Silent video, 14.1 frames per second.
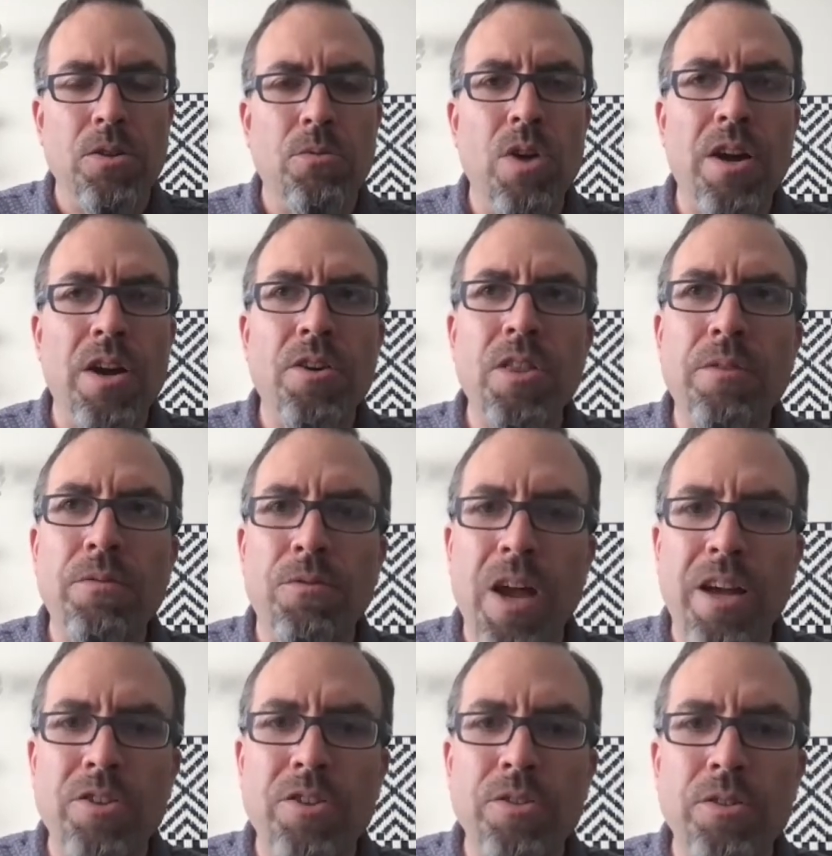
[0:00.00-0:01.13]
And why are they
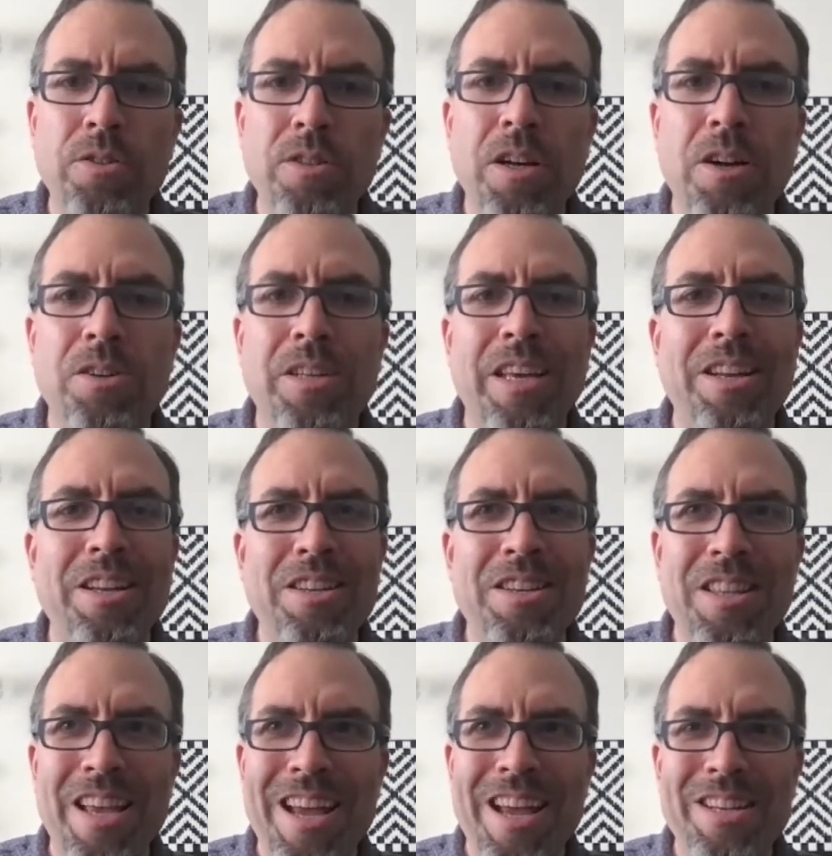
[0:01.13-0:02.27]
fractal? I'll get into
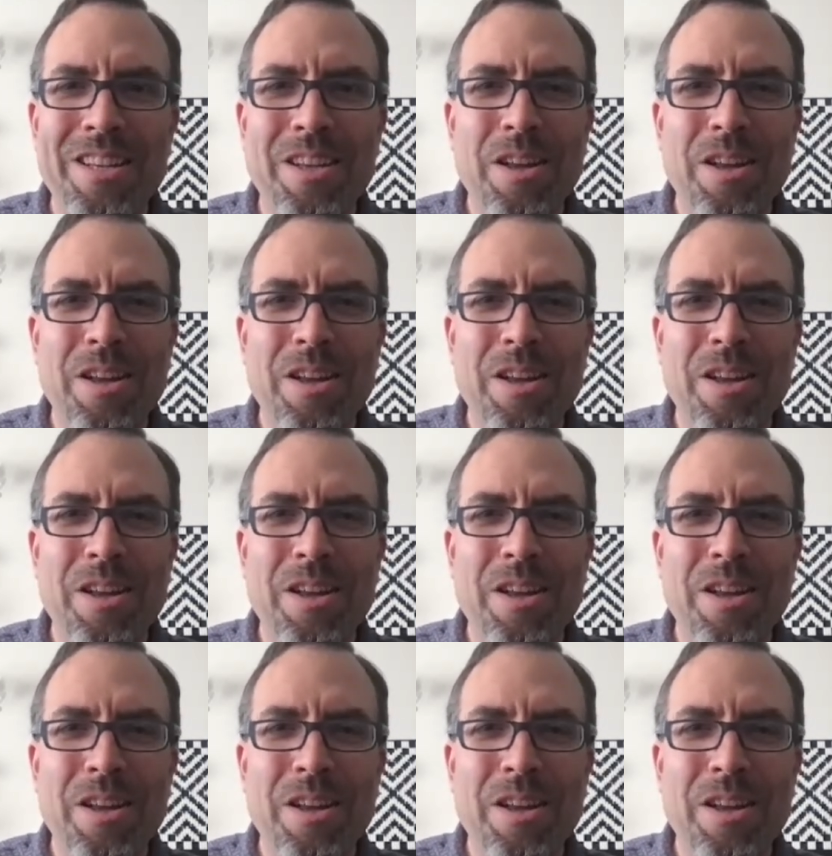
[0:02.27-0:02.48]
that.